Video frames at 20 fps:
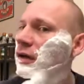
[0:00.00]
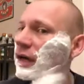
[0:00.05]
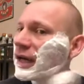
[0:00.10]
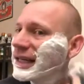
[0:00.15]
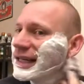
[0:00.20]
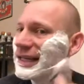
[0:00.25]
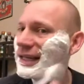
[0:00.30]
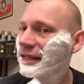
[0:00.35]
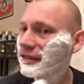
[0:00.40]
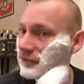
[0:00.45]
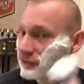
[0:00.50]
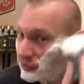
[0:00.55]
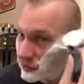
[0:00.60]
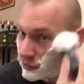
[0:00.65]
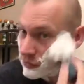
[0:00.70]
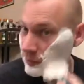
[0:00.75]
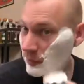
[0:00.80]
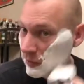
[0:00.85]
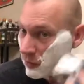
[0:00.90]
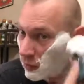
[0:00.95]
I need to
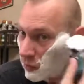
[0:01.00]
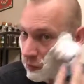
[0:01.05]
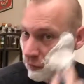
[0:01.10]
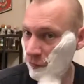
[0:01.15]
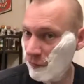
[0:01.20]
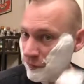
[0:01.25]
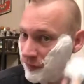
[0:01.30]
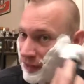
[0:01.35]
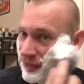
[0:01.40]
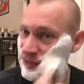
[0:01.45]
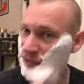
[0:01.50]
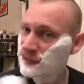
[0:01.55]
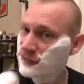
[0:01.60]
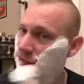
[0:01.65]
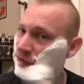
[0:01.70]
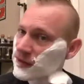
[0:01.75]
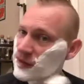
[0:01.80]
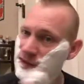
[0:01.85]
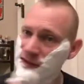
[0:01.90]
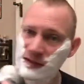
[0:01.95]
use my whole face for
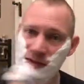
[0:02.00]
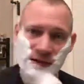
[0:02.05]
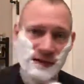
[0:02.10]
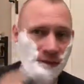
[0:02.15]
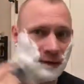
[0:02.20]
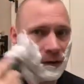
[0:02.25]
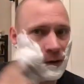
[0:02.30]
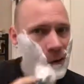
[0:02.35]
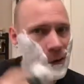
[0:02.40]
this,